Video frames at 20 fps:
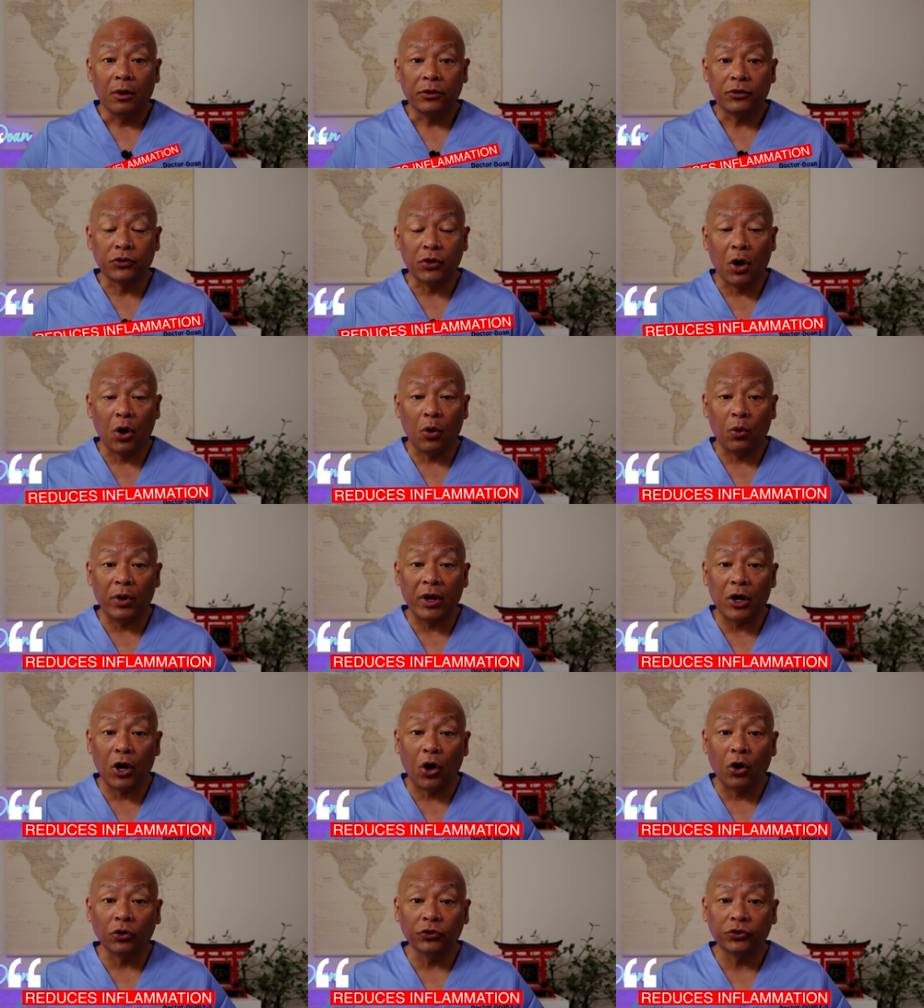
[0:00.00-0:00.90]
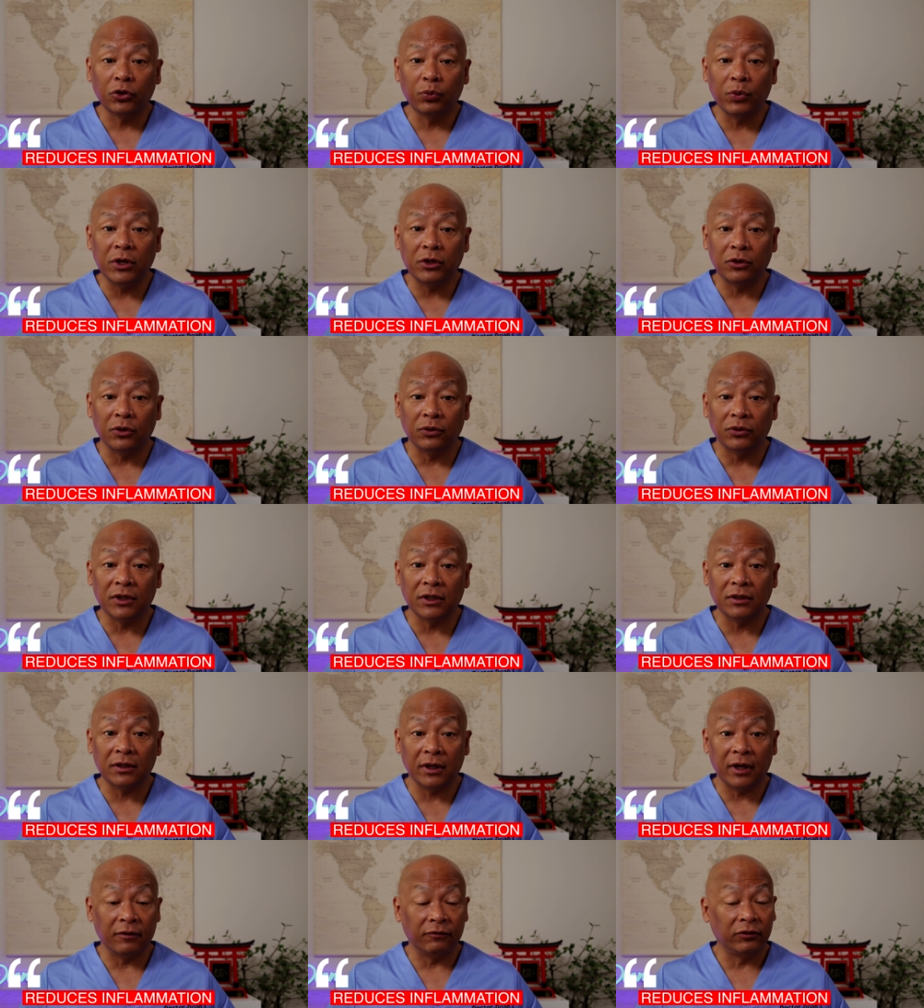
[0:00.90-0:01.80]
So it also
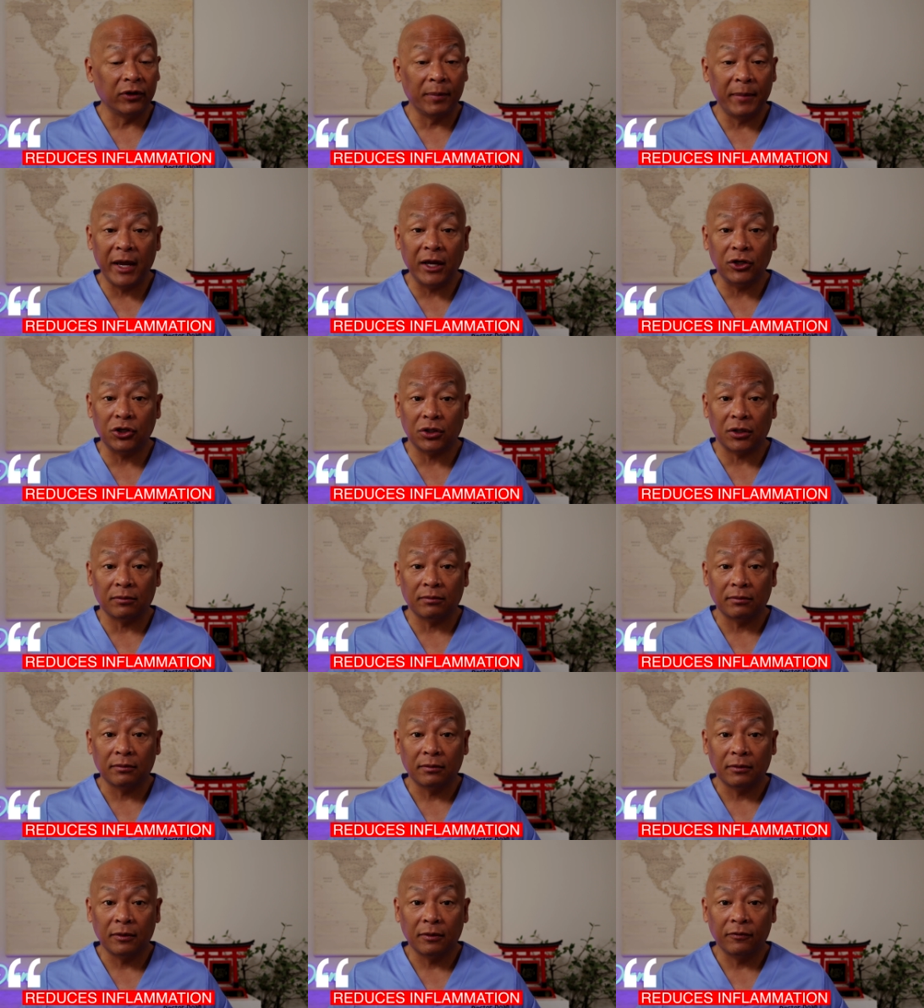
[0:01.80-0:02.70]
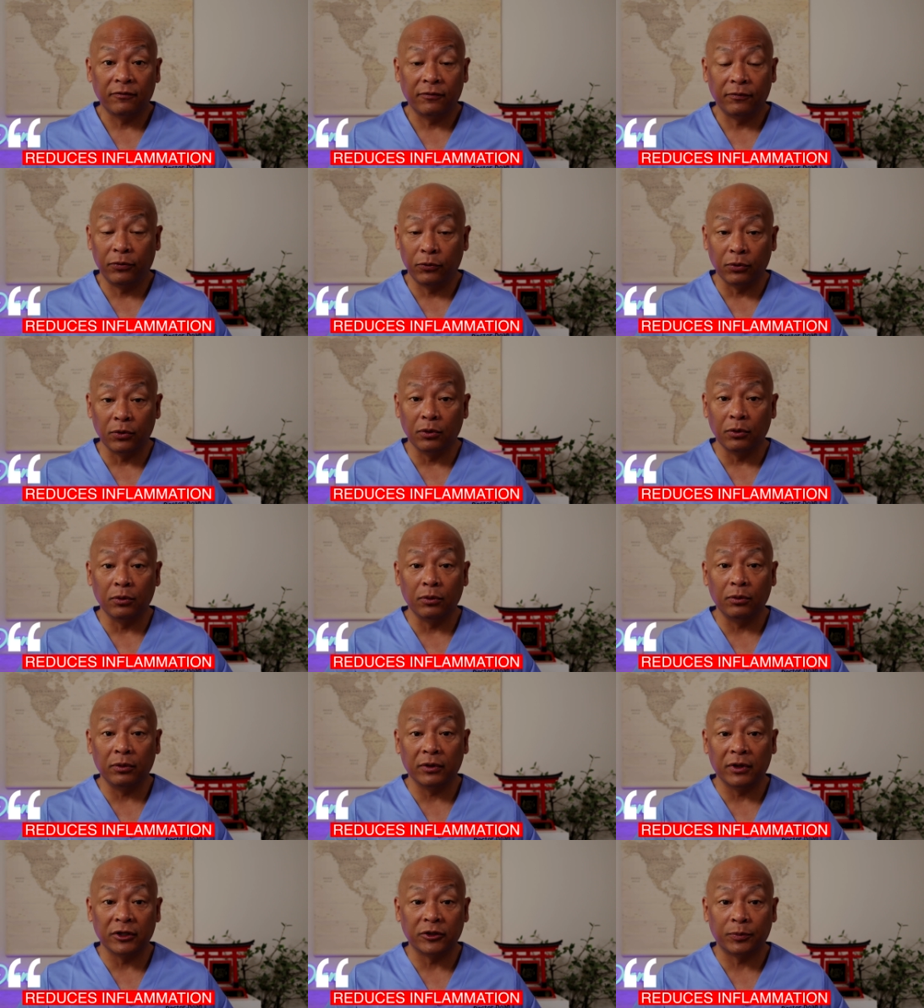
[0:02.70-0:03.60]
reduces inflammation
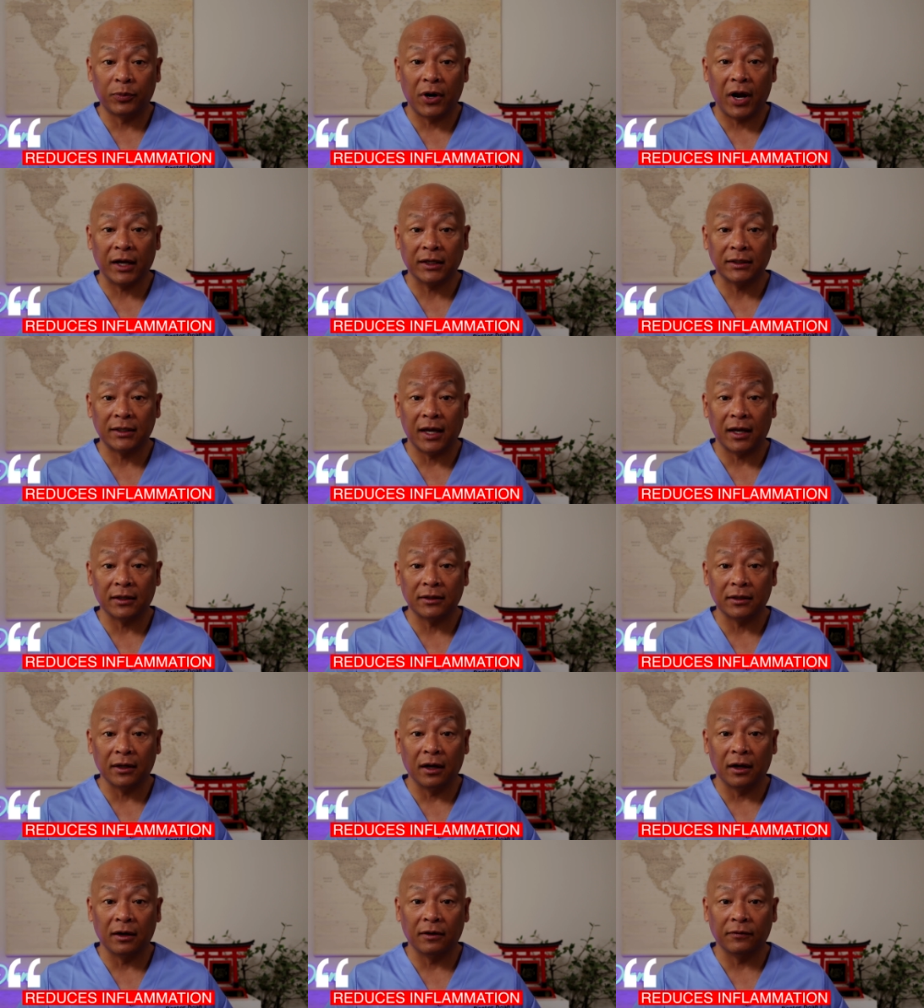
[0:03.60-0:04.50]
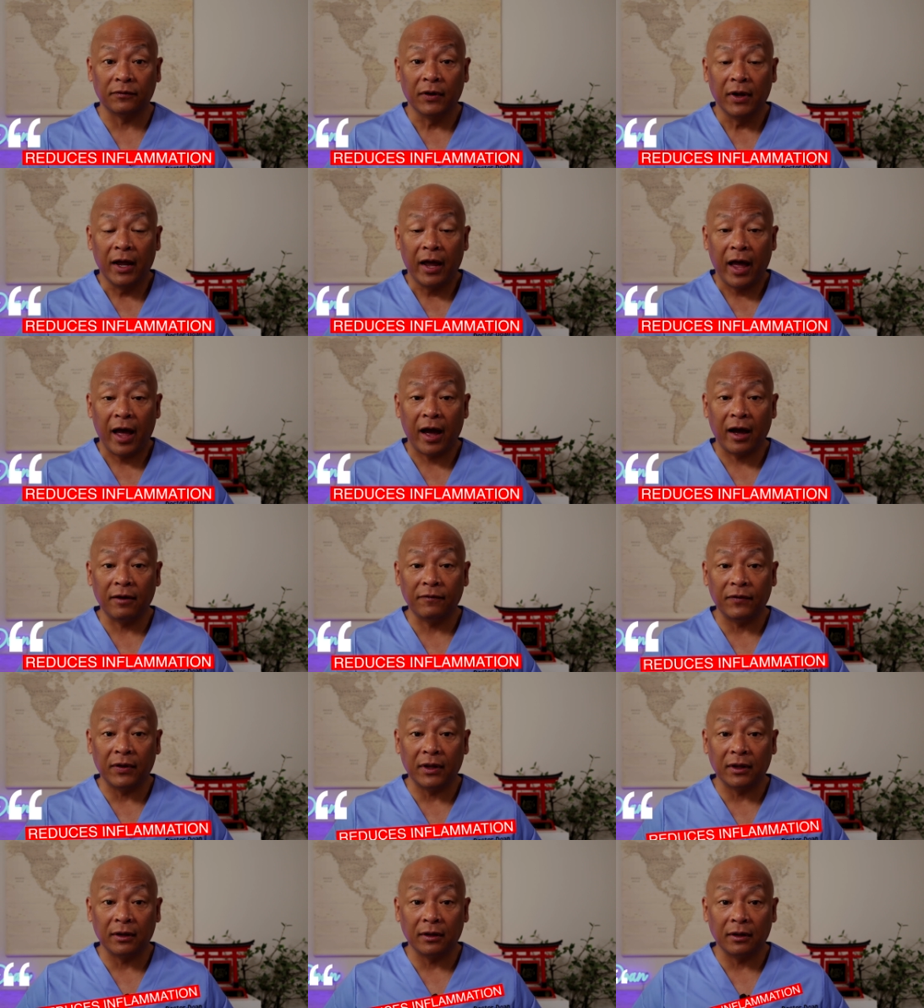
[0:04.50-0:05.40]
through this process of
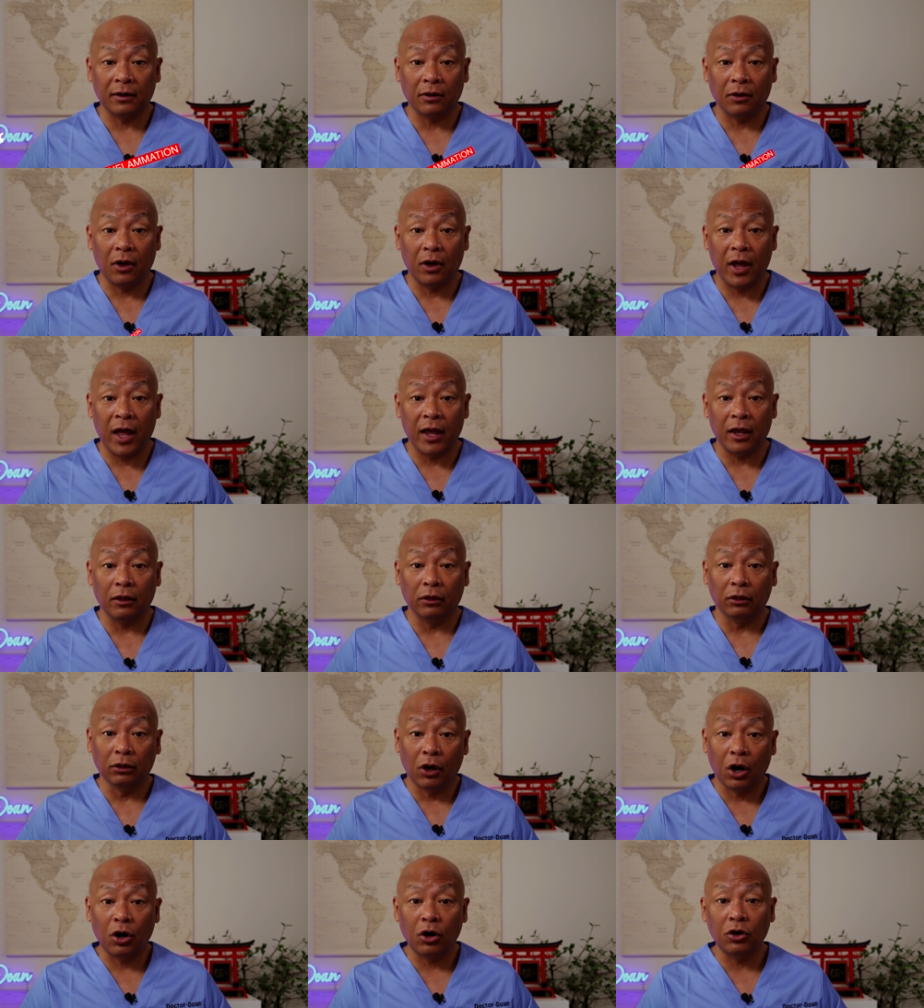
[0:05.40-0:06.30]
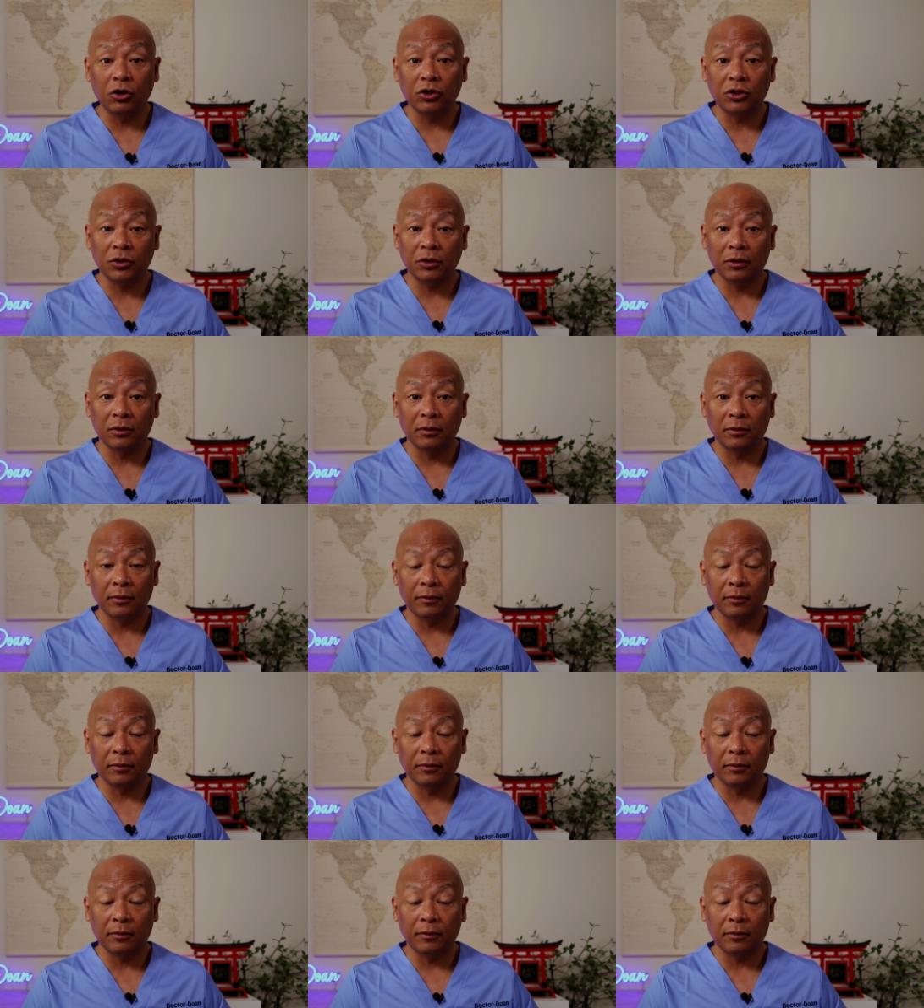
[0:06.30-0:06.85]
having a large